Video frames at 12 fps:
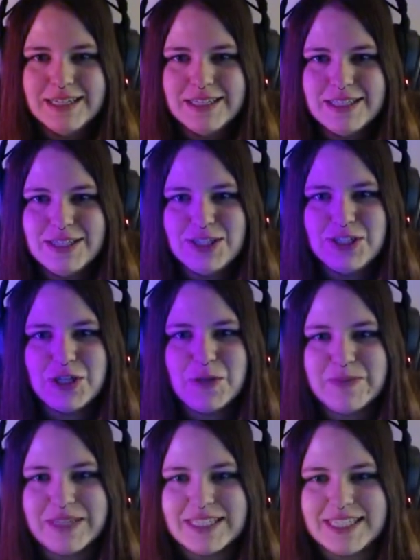
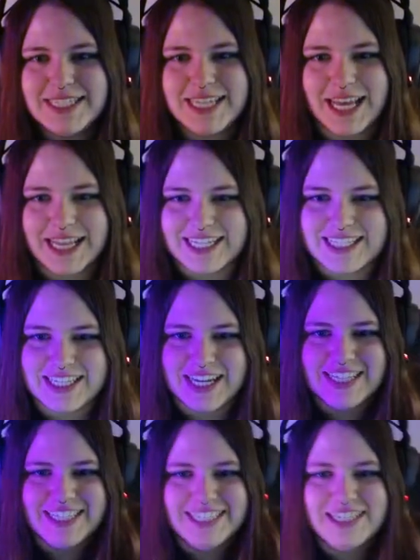Stupid skeleton.
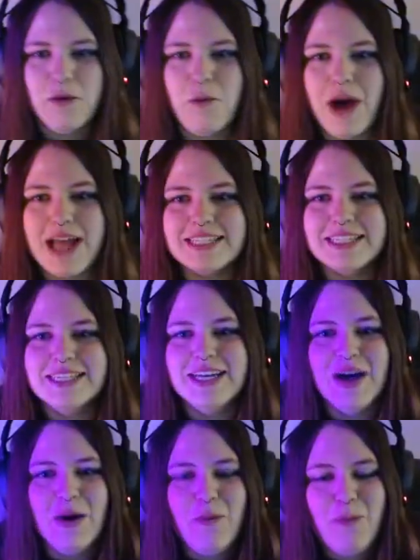What? what?